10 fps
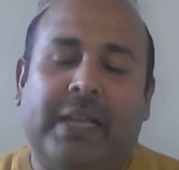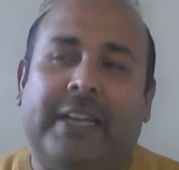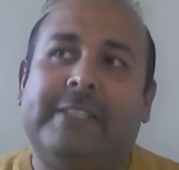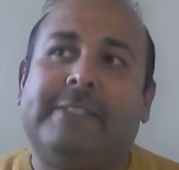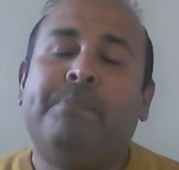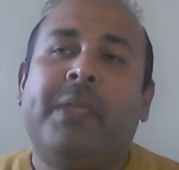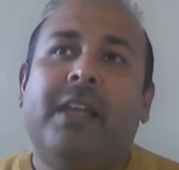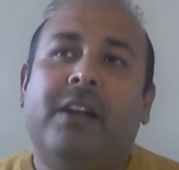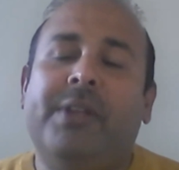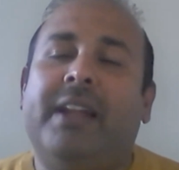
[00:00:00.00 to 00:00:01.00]
That is,
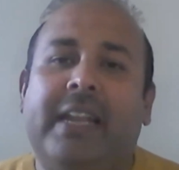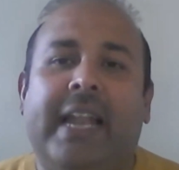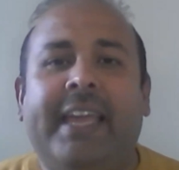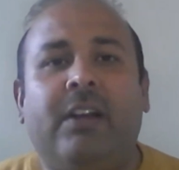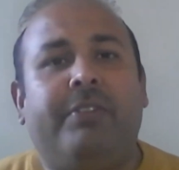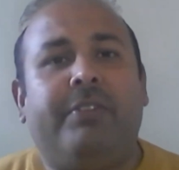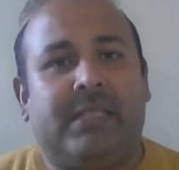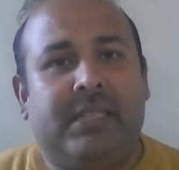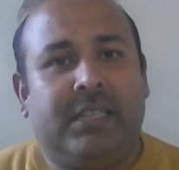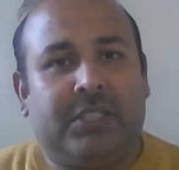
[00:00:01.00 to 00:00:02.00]
we are relying on
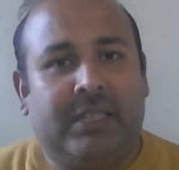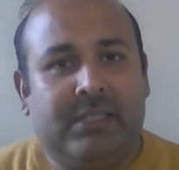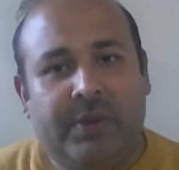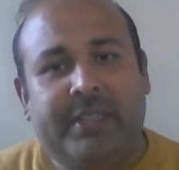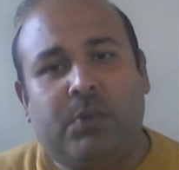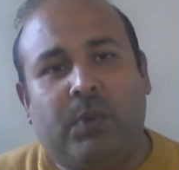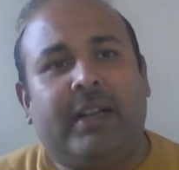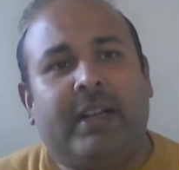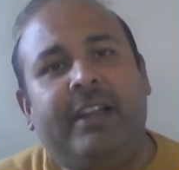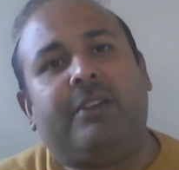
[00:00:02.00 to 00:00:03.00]
vaccination, so it's
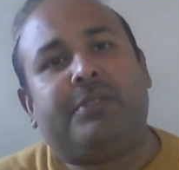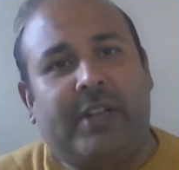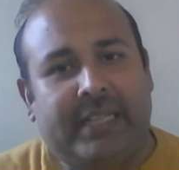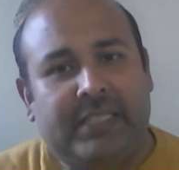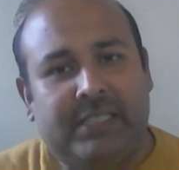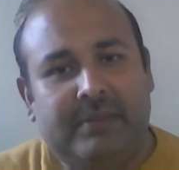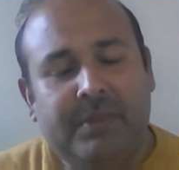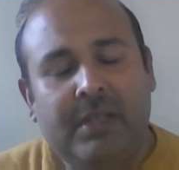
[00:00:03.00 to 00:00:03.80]
one kind of strategy.